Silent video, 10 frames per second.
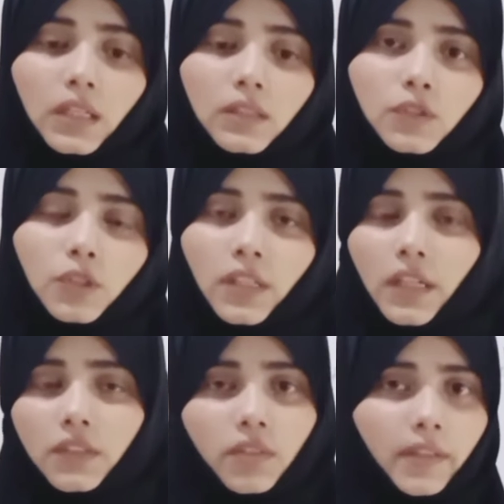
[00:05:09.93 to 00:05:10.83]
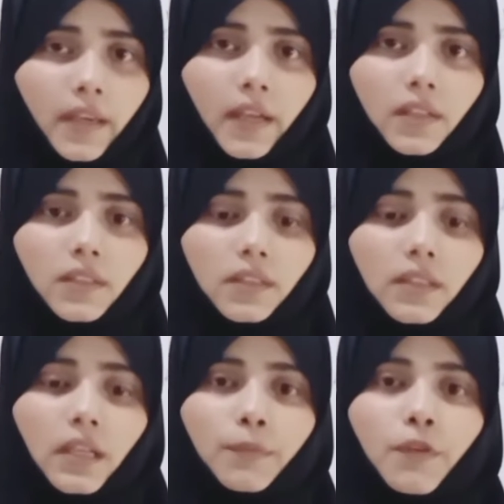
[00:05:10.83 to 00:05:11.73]
So there are 3 characters.
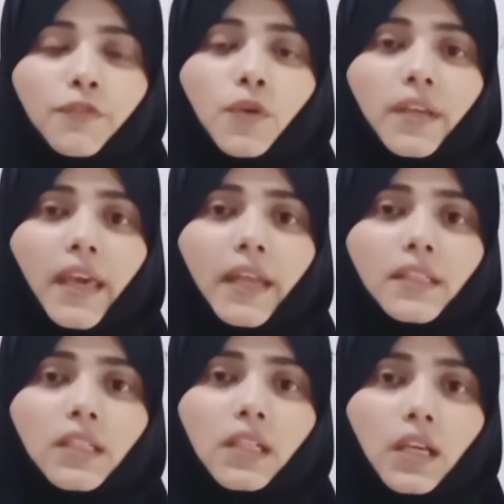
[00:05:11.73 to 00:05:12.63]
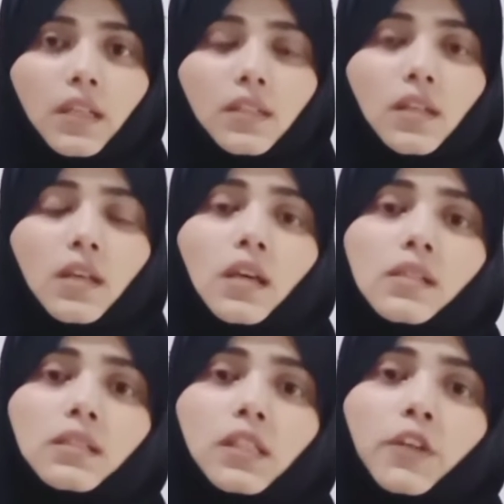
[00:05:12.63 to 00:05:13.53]
Number 4 character is
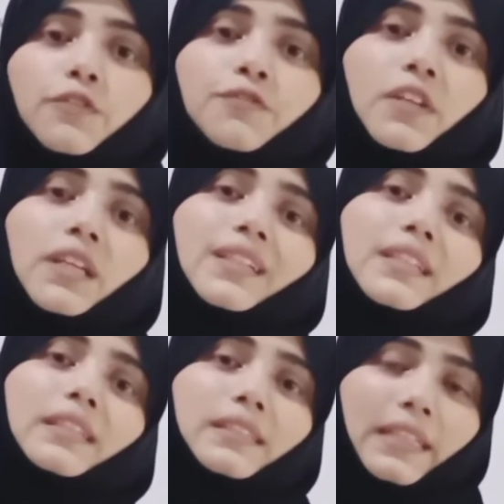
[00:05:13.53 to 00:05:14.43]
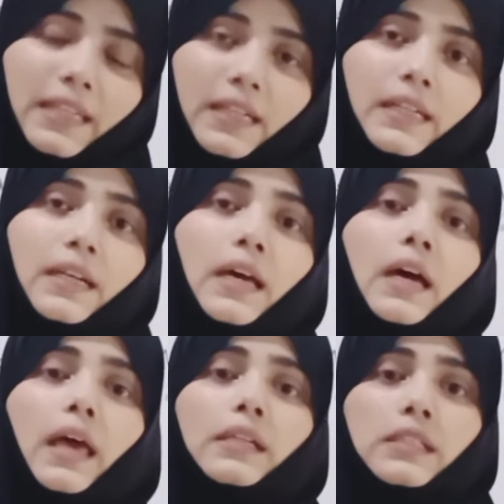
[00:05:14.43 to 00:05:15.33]
they feed their
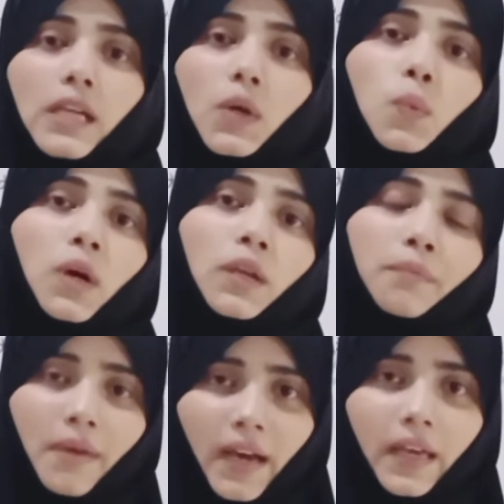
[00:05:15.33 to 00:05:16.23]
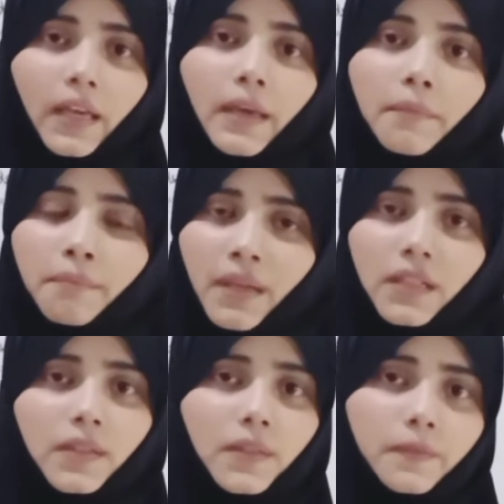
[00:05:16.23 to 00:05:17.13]
young one by milk.